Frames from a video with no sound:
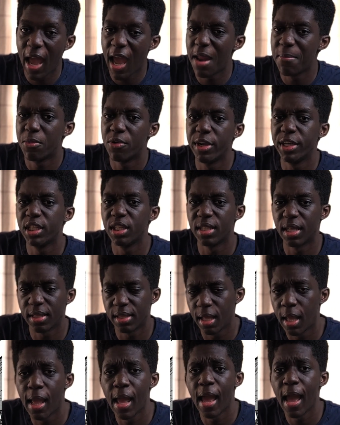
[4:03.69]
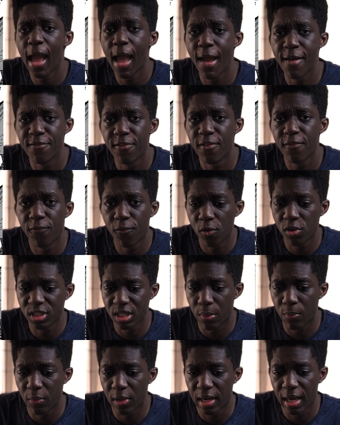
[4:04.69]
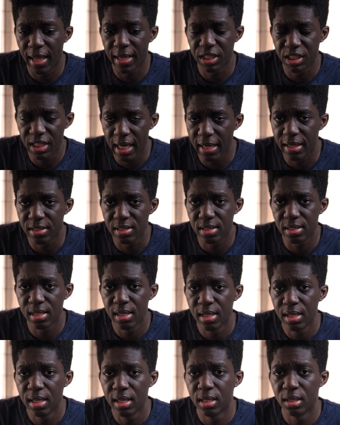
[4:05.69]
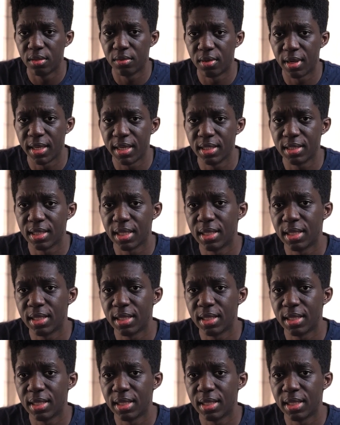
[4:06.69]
admiration that they have for someone like Shanks, right?